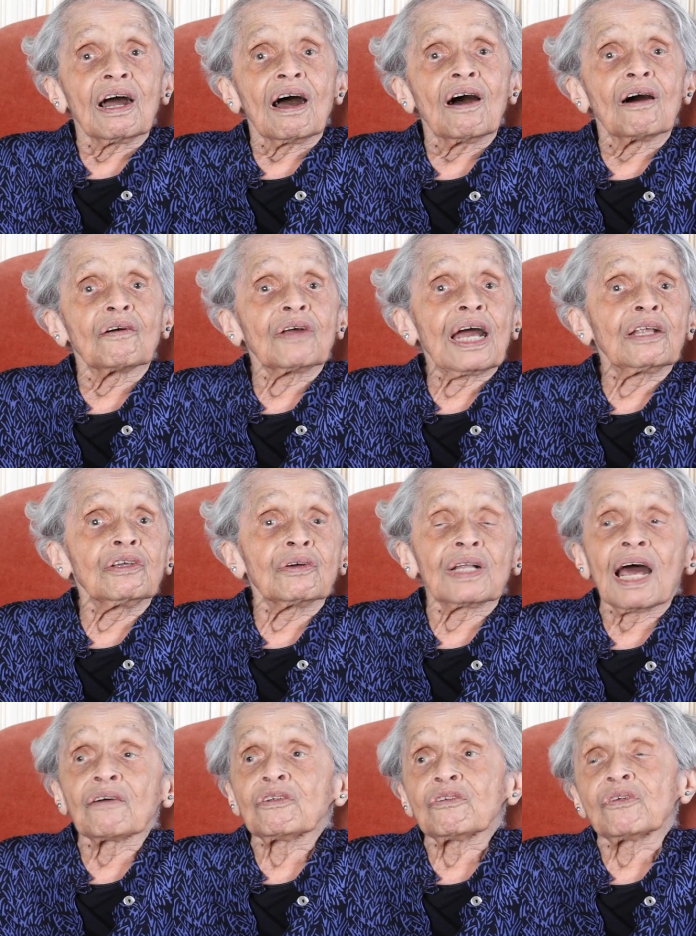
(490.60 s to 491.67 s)
And
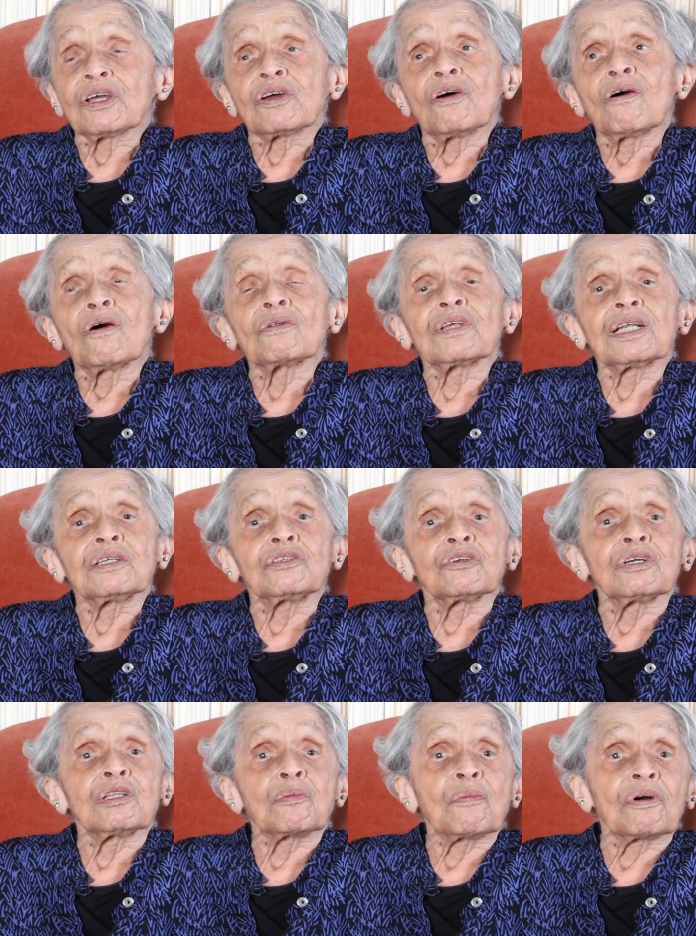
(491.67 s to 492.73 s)
you'll have to recall that
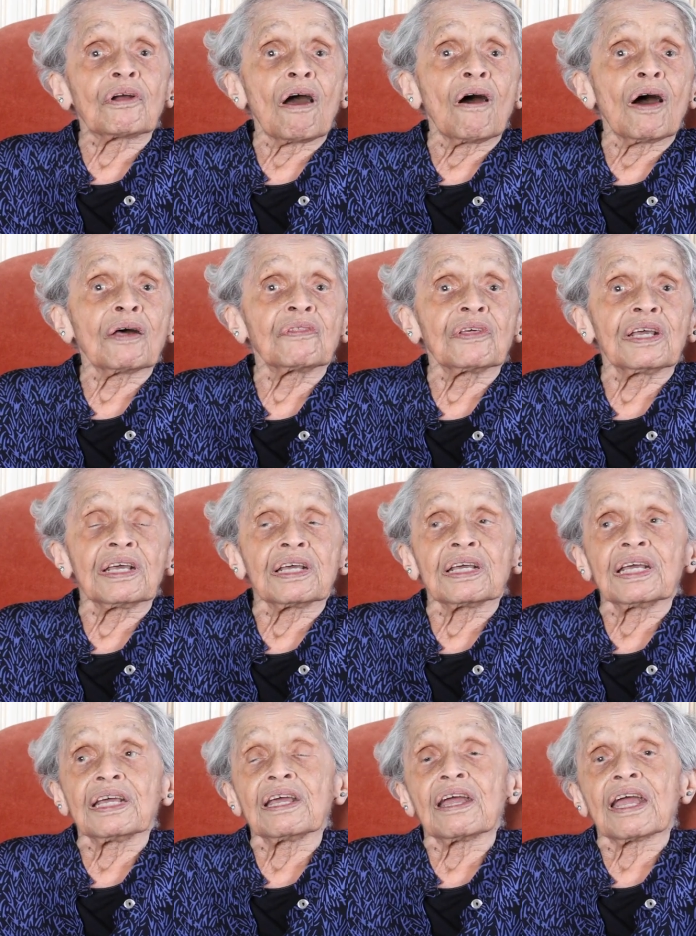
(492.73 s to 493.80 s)
during the McCarthy
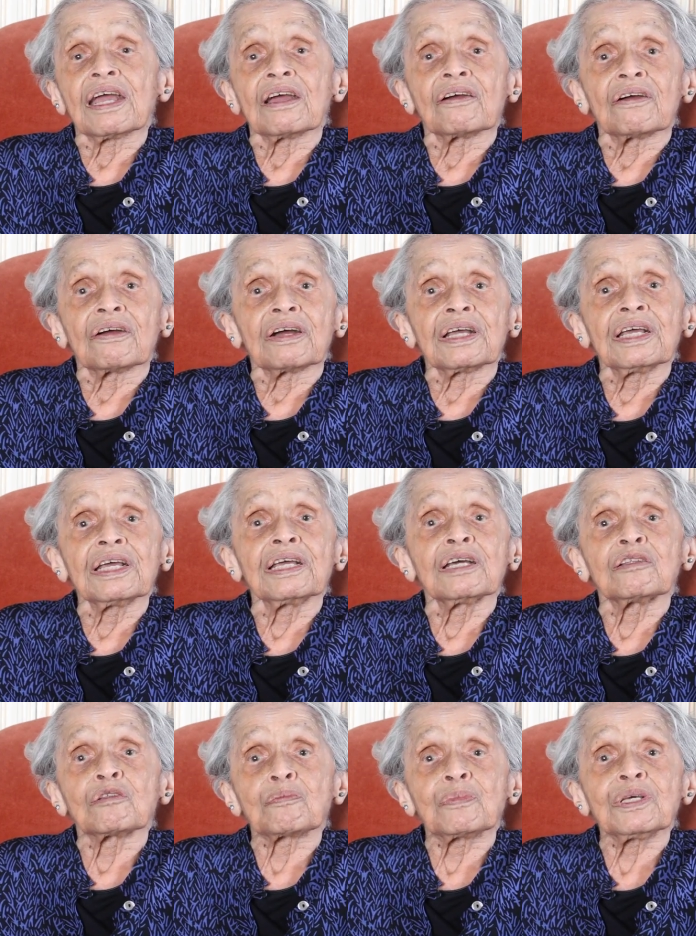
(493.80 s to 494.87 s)
era, he
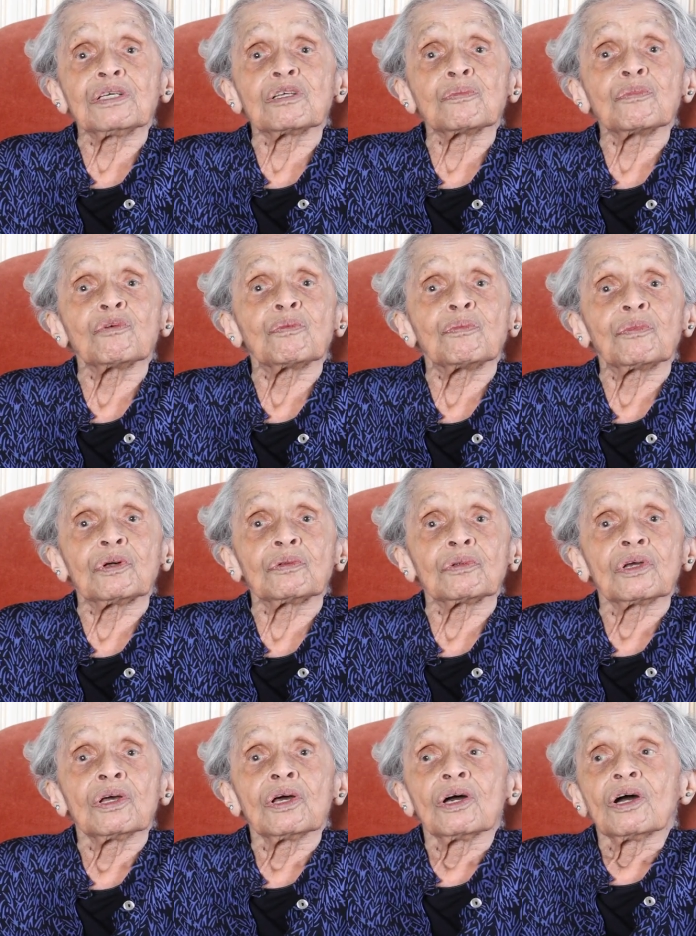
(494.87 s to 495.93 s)
and the peace movement
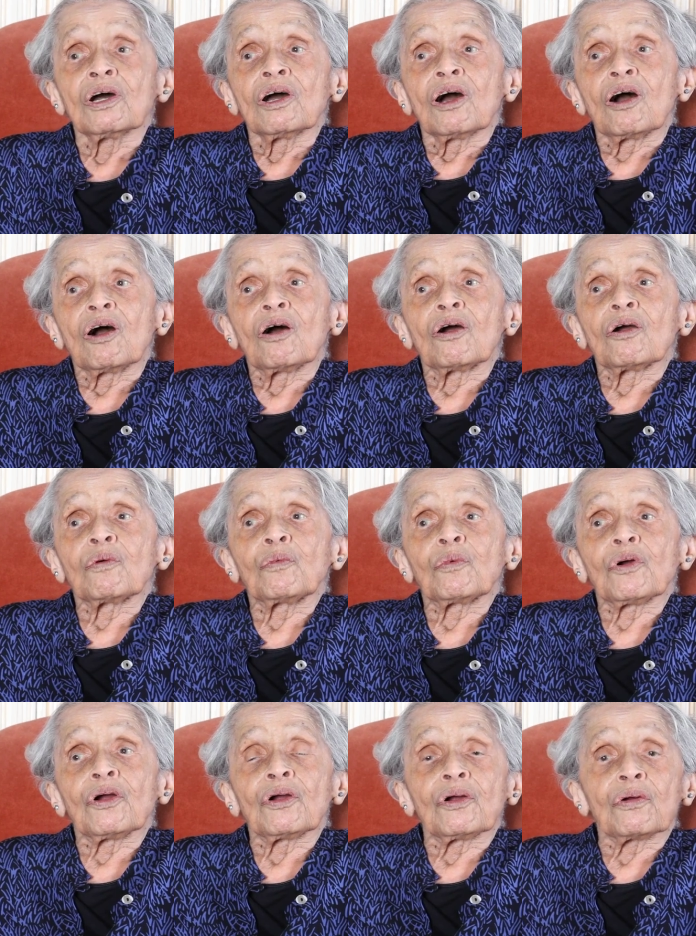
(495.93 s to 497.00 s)

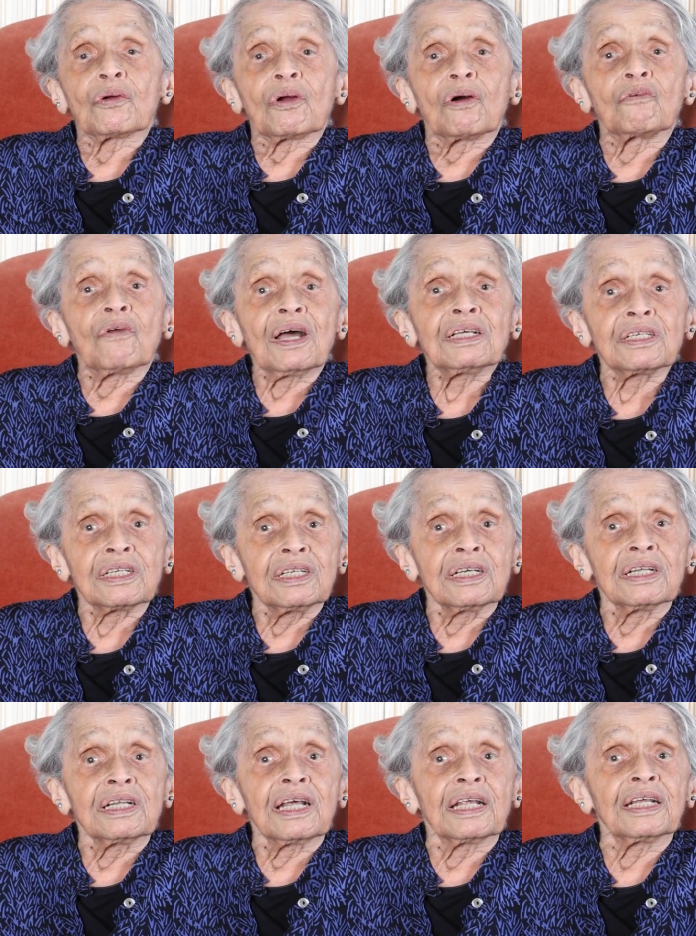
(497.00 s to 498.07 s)
were
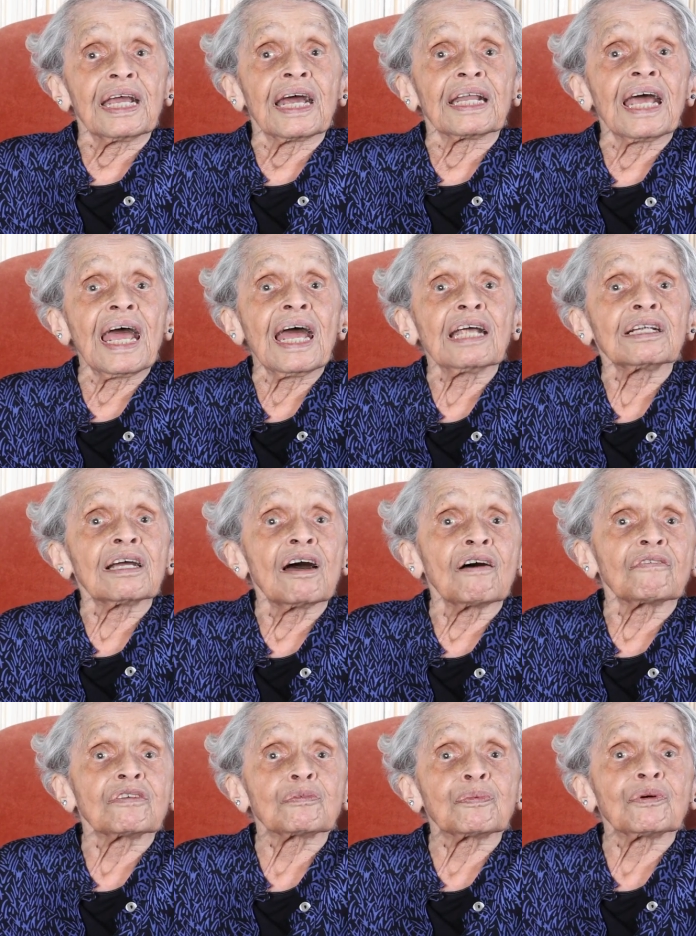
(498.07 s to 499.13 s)
arrested, and he had
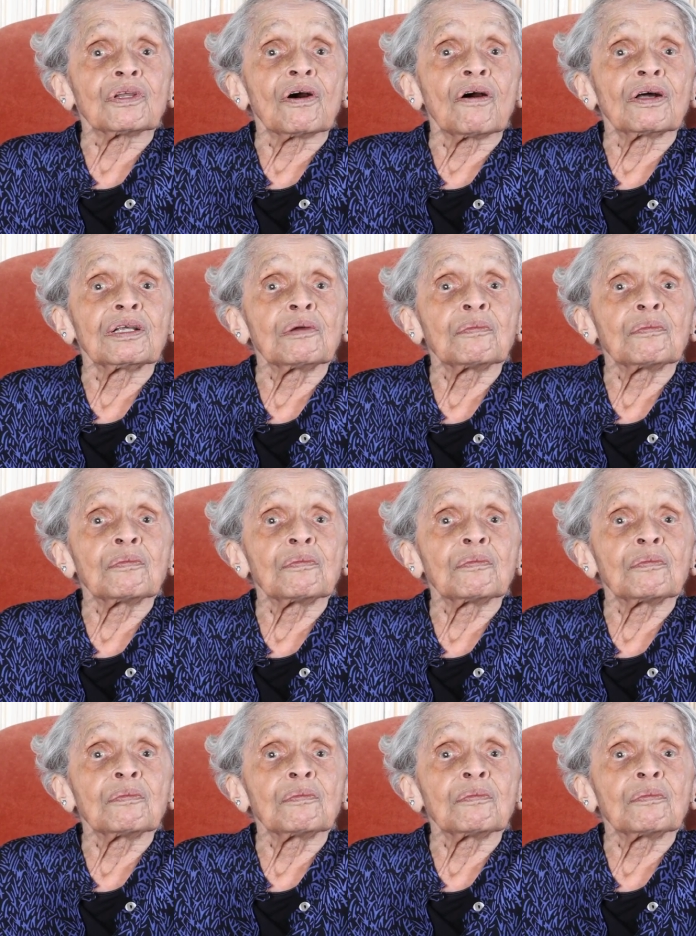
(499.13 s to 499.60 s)
handcuffs put on